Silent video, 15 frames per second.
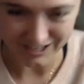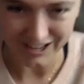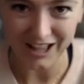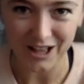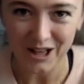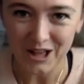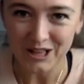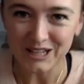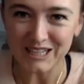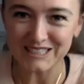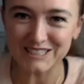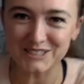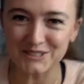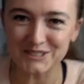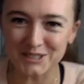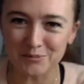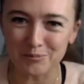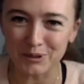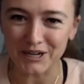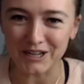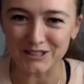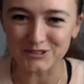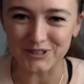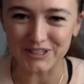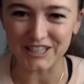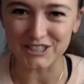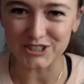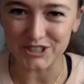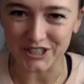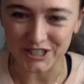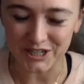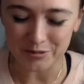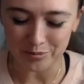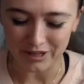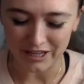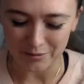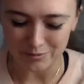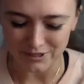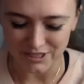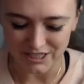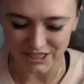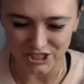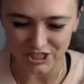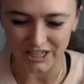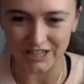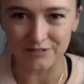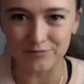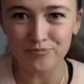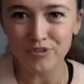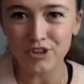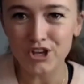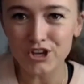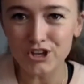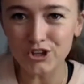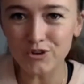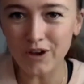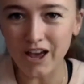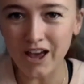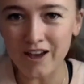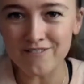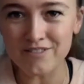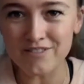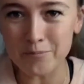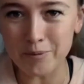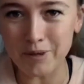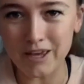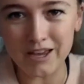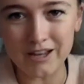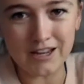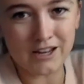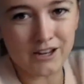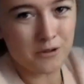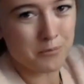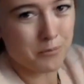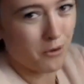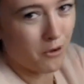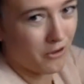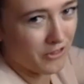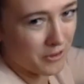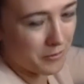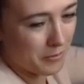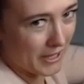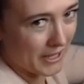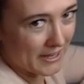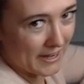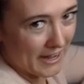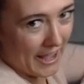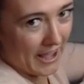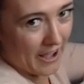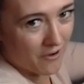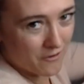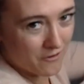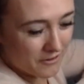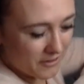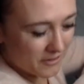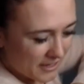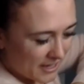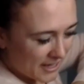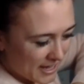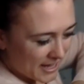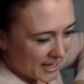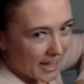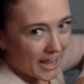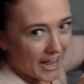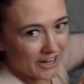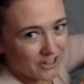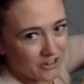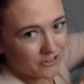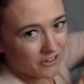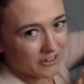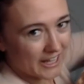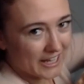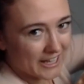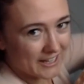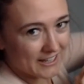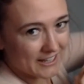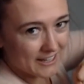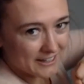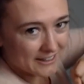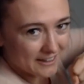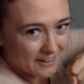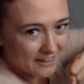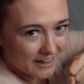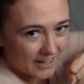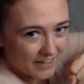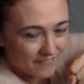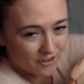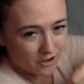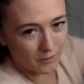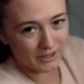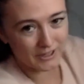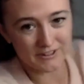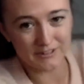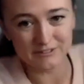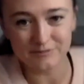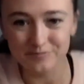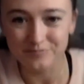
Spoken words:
Do some workouts right here. So you're in a plank position. You have the band and you pull the band out and you kick the leg forward.